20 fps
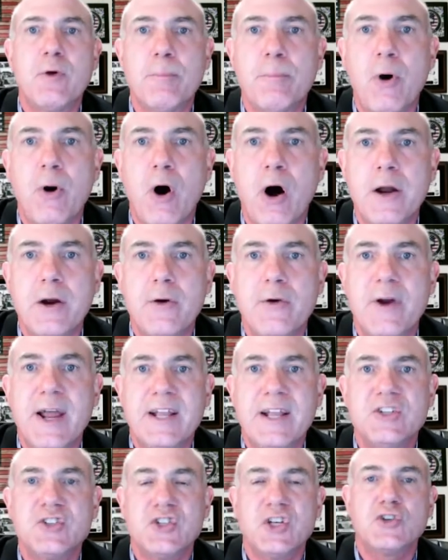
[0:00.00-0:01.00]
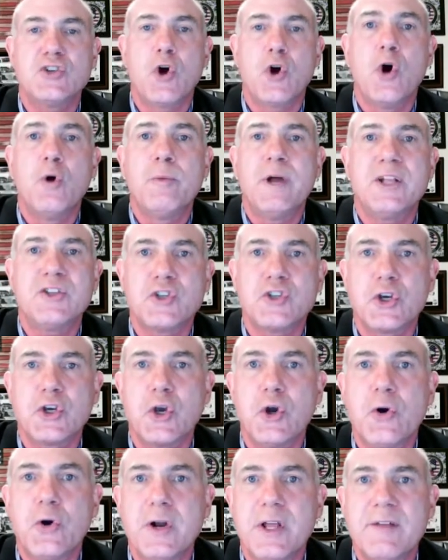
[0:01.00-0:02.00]
partner agencies, Homeland
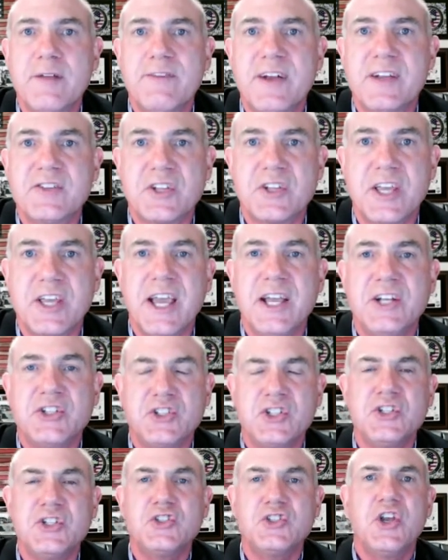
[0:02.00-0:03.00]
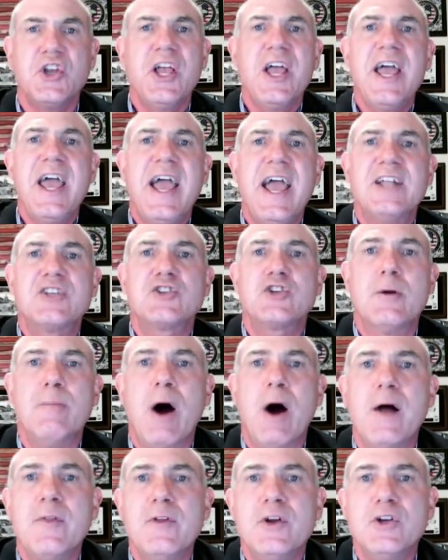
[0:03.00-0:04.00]
Security Investigations and some
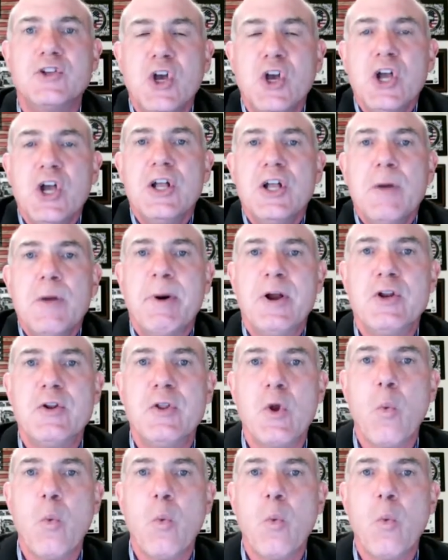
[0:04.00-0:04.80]
others. But the